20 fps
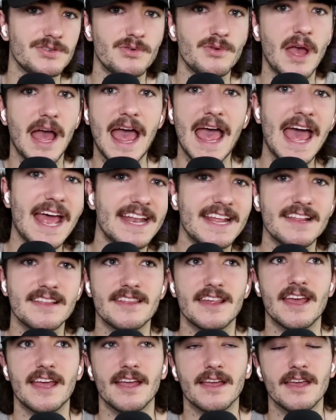do
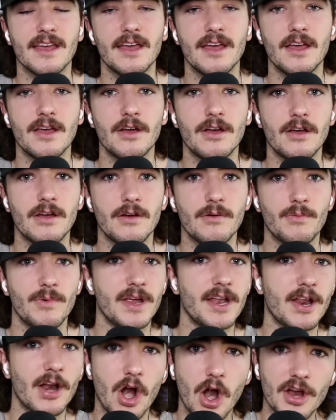anything.
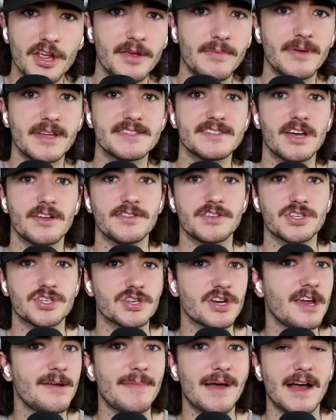We had an argument on the
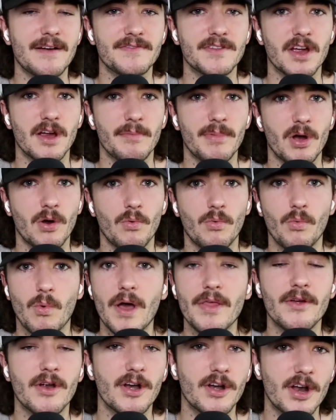stream after about
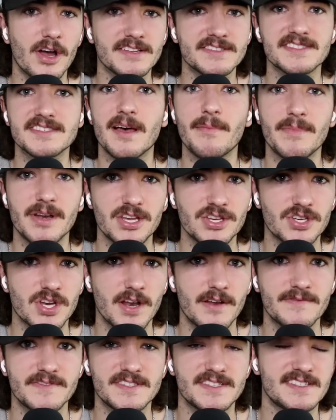whether or not somebody
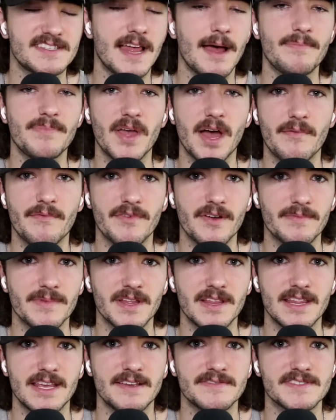should have stepped up from
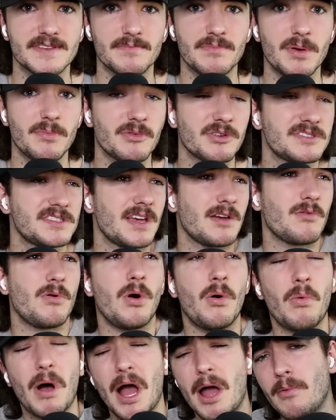the Leafs. And people are saying,
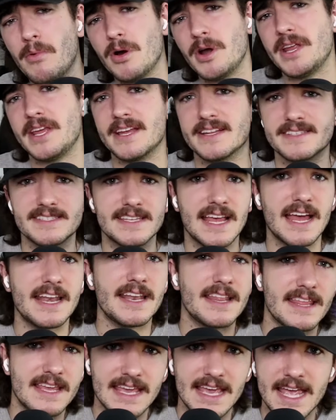well, why would he? It's the
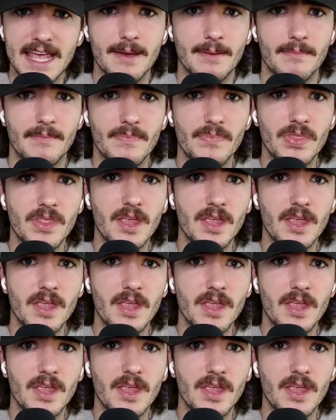end of the game.